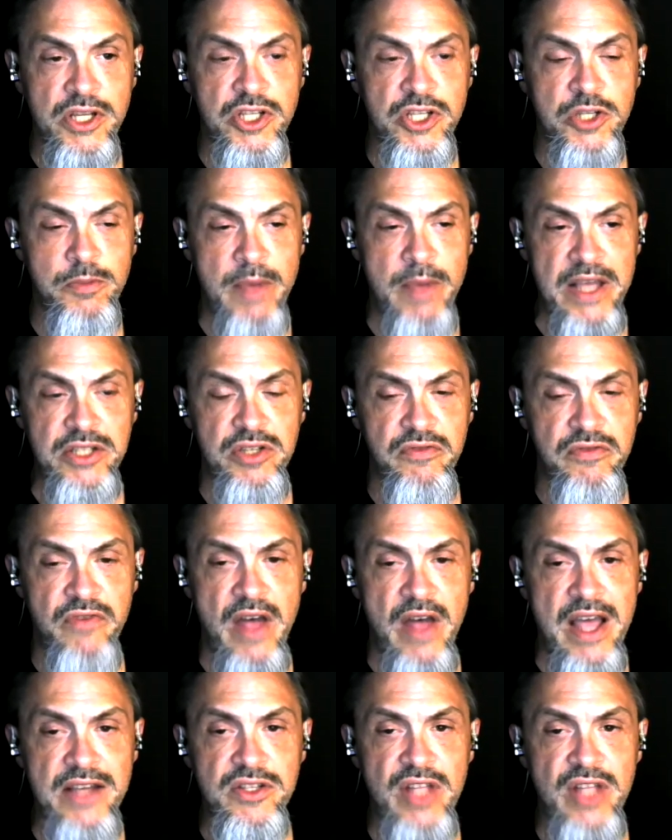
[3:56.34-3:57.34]

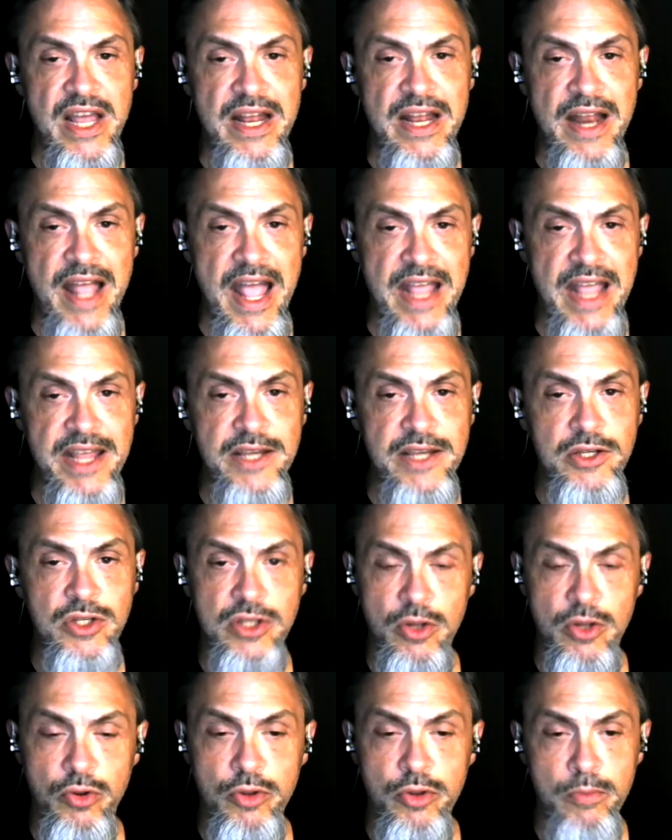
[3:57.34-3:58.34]
specifies that A is
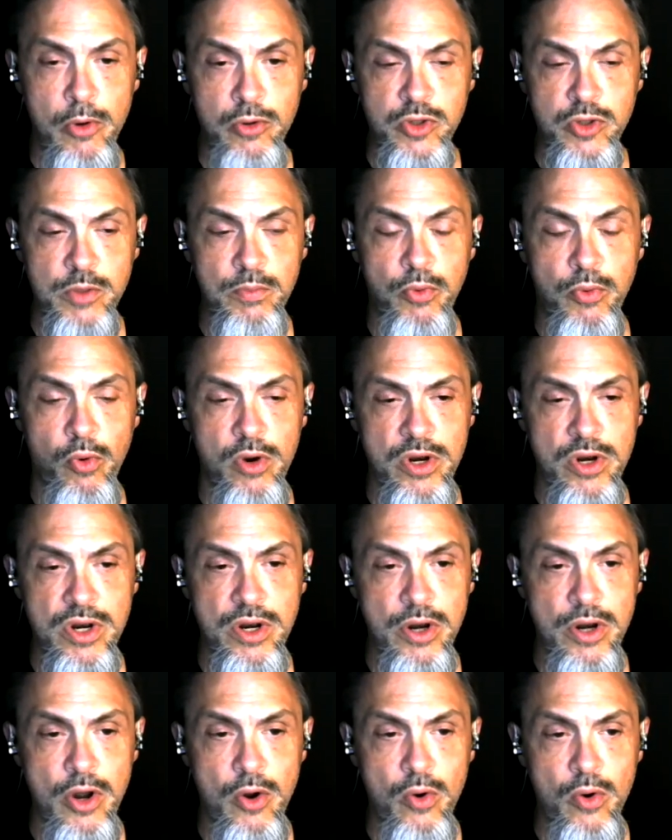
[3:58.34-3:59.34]
still the most
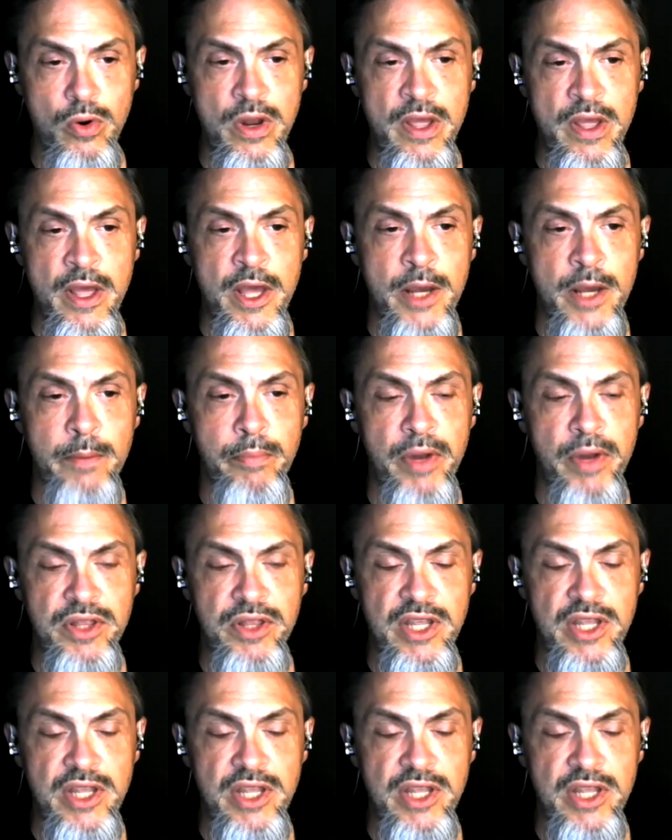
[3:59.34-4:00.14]
important note, but